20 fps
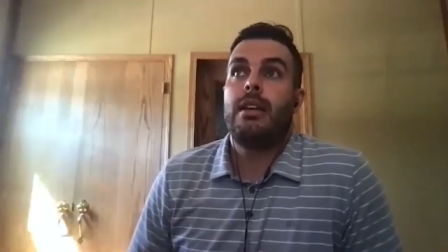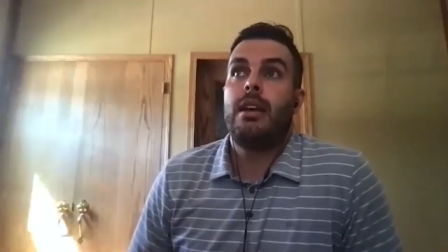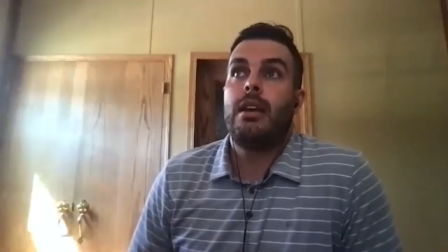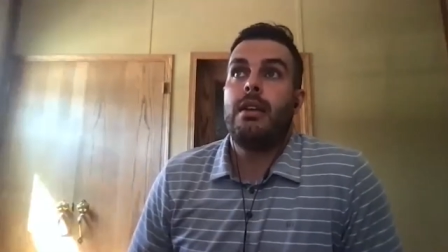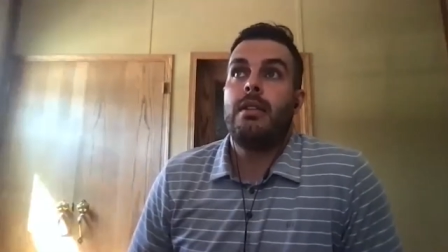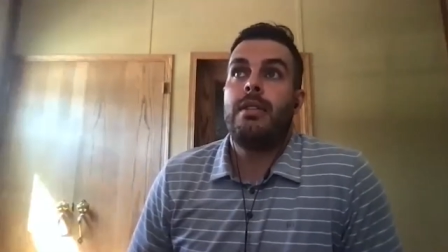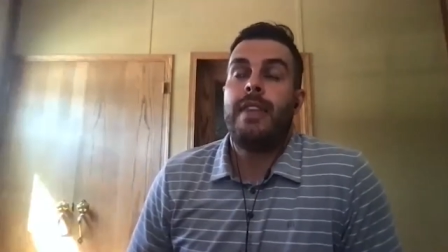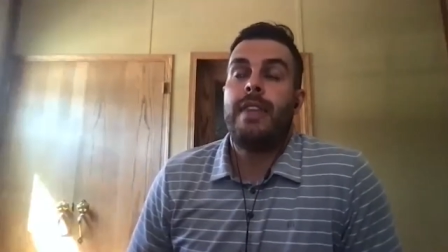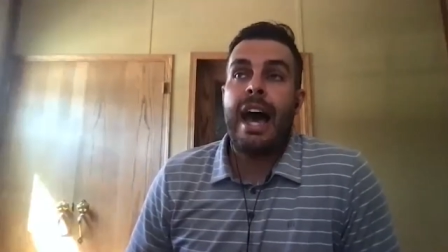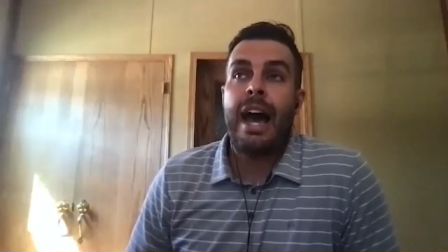
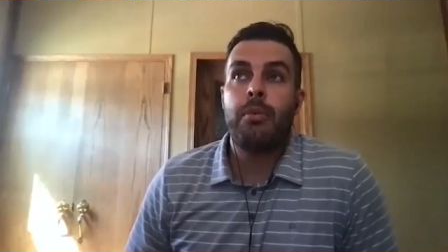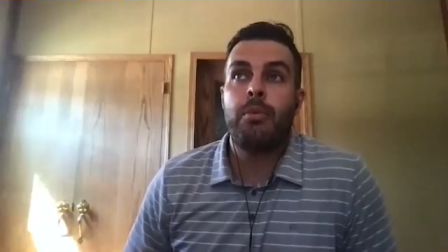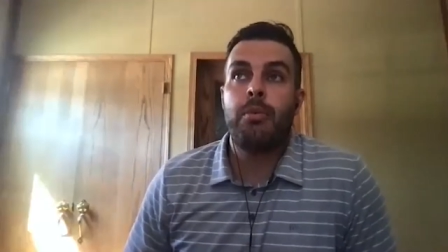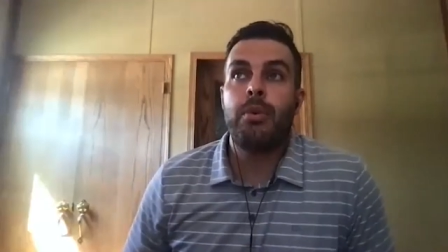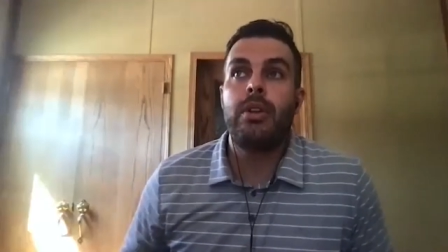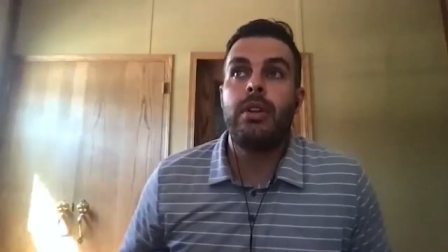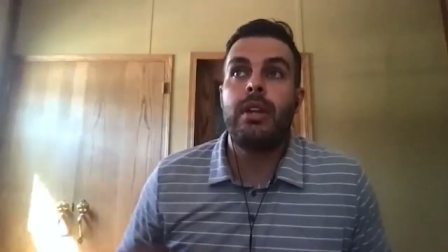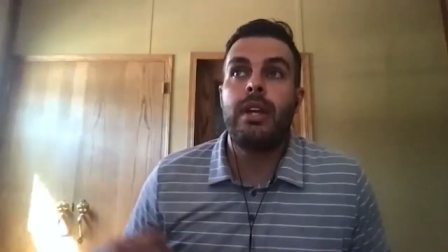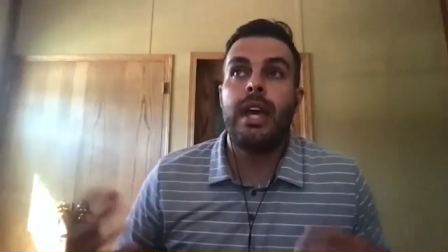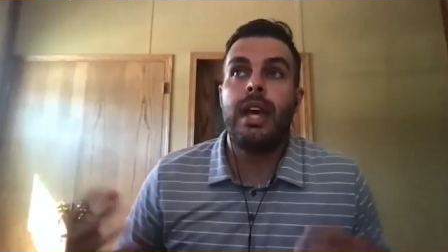that
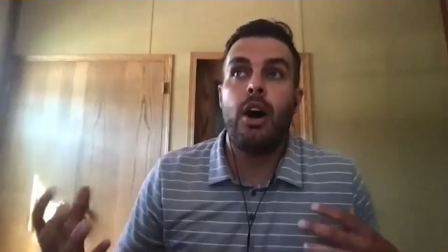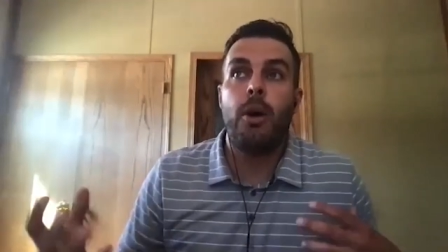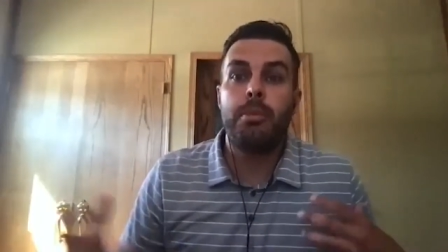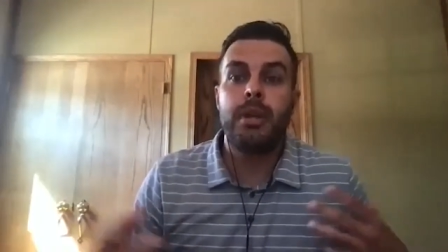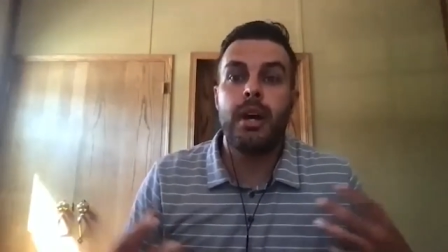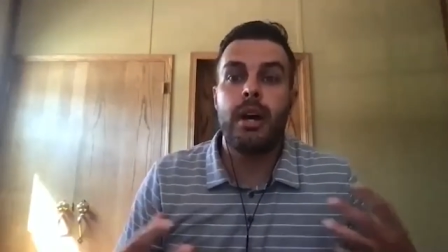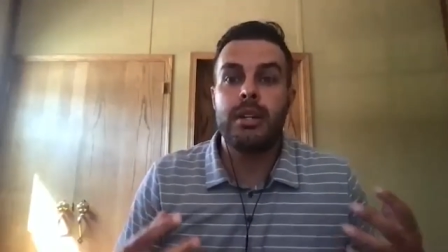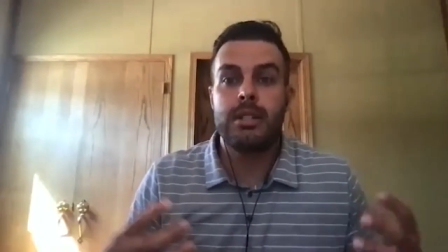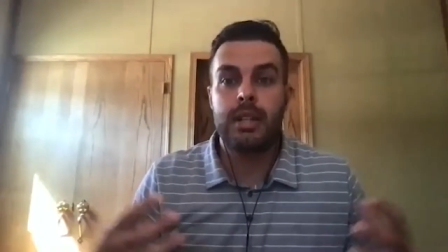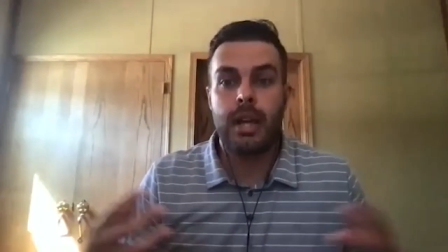really helped
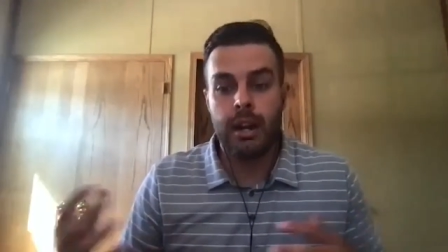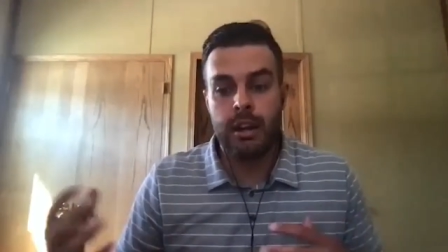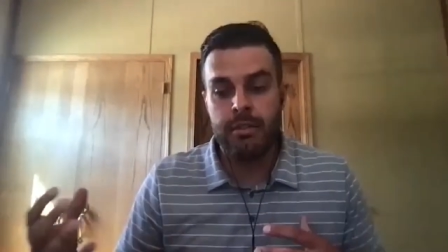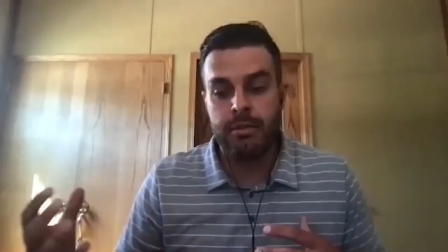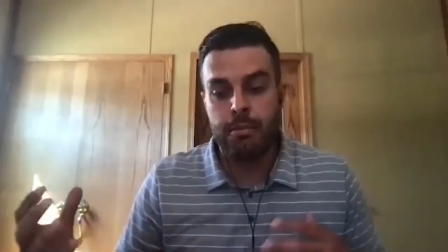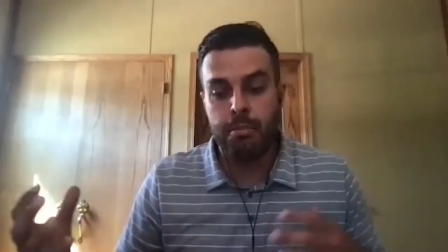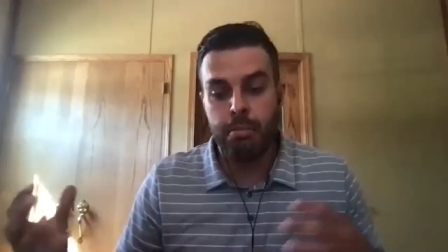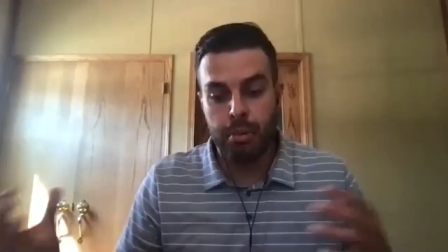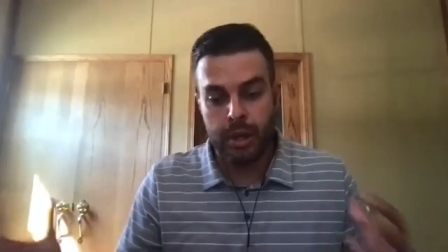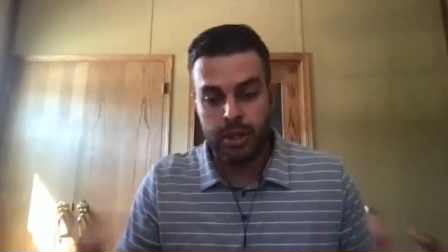us kind of
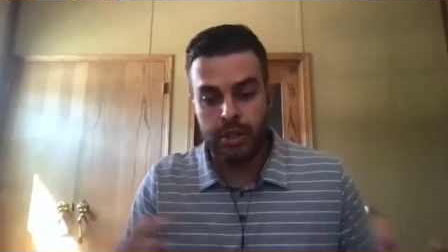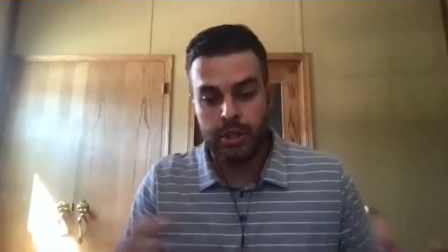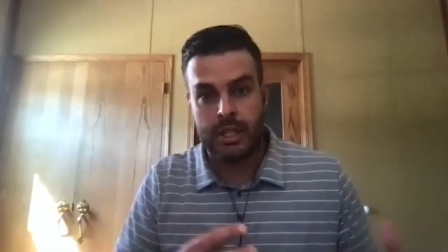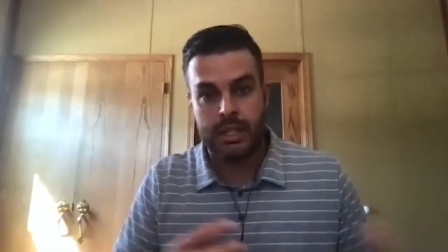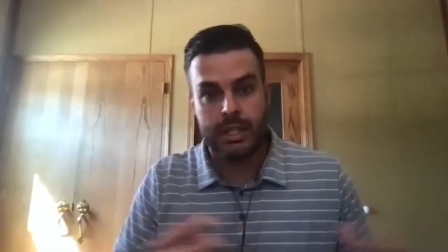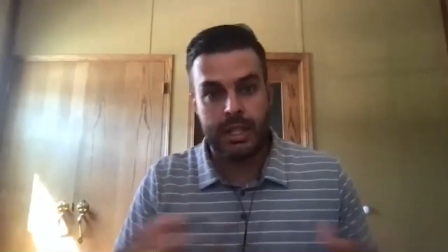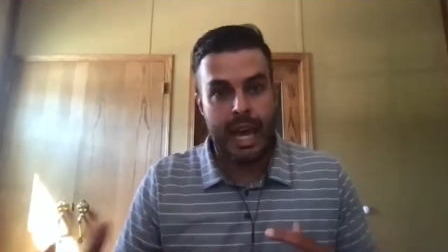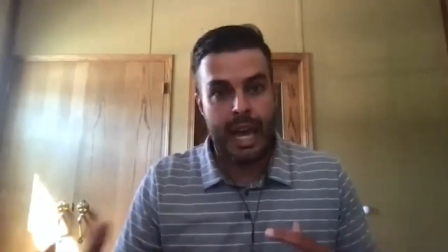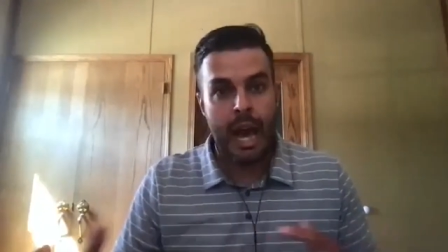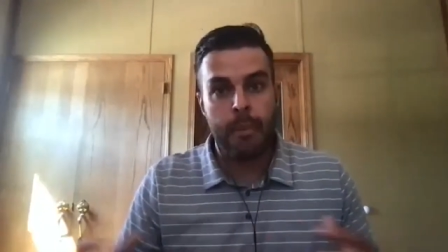bridge this
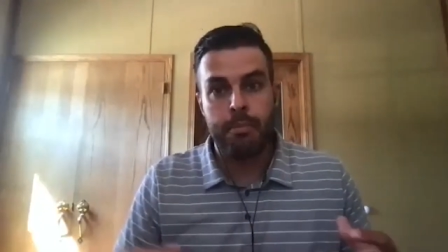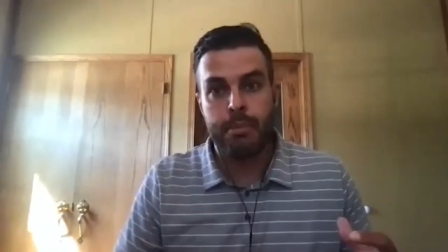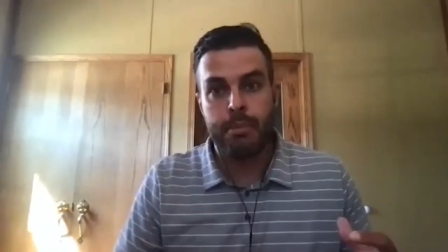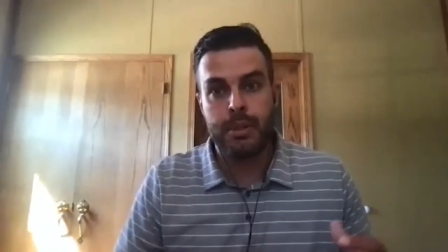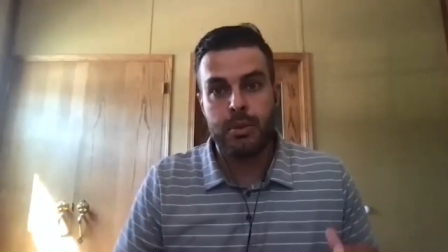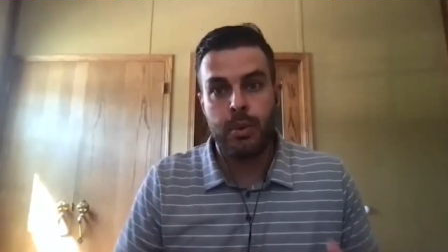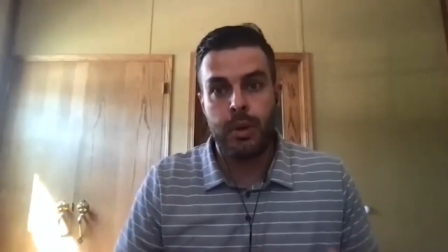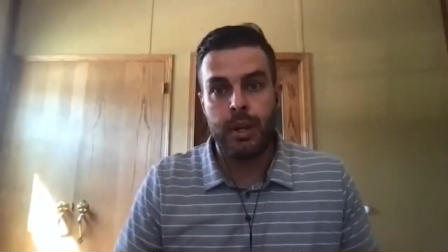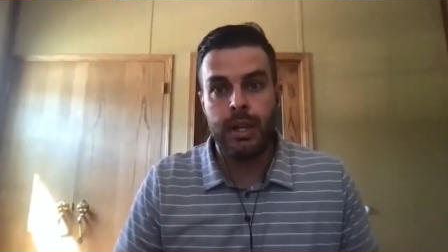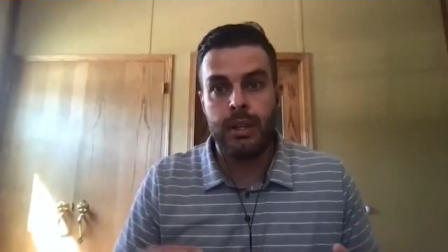gap
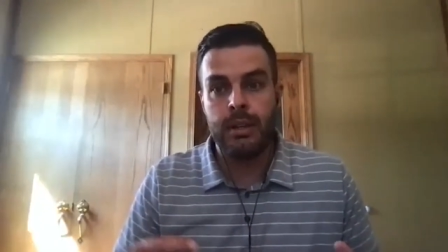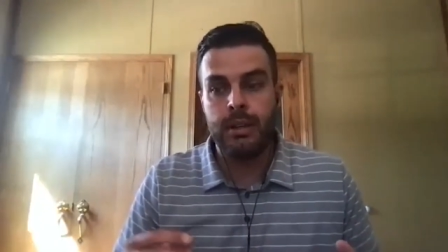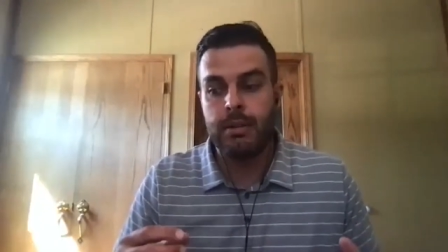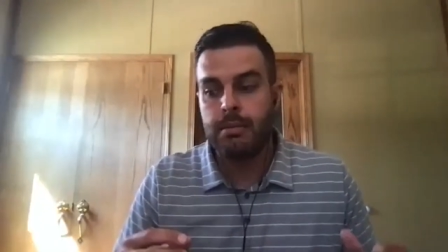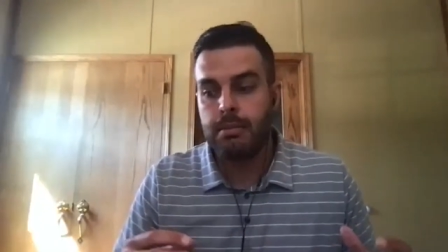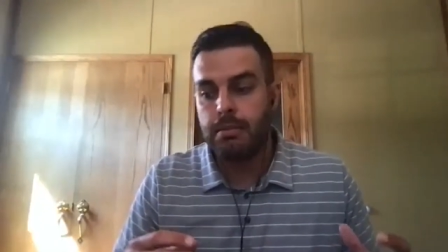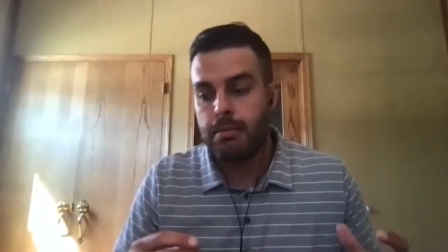between